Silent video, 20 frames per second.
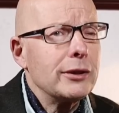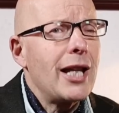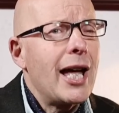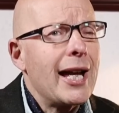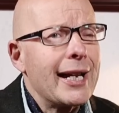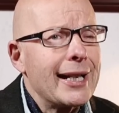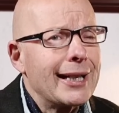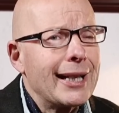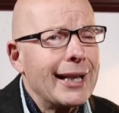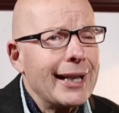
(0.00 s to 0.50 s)

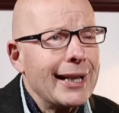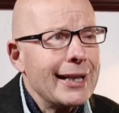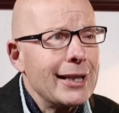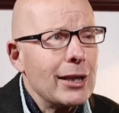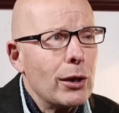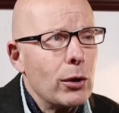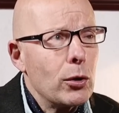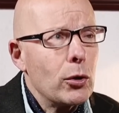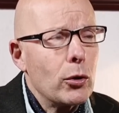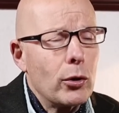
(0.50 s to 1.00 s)

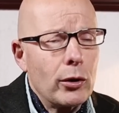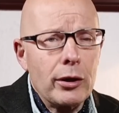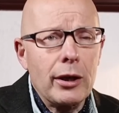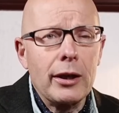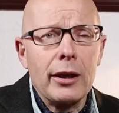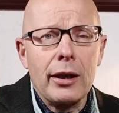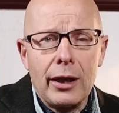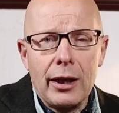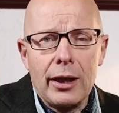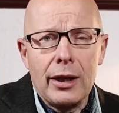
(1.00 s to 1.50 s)
likely, or
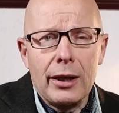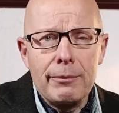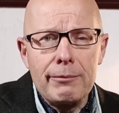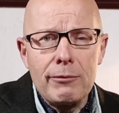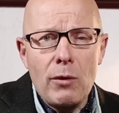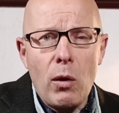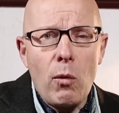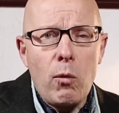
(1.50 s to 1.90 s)
uh, um,